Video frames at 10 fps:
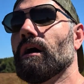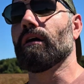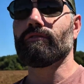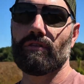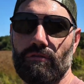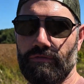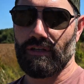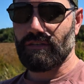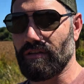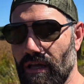of the new
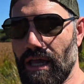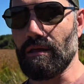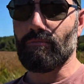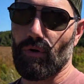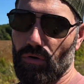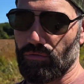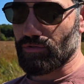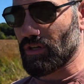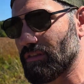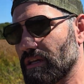Fenix 8 Pros,
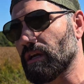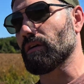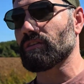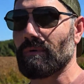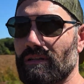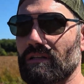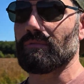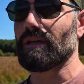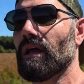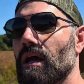which I think are expected to
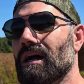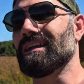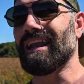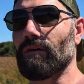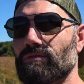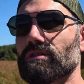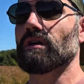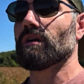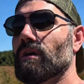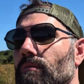be announced
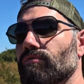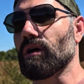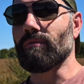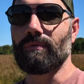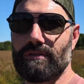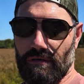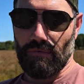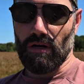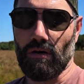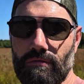probably
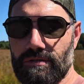tomorrow.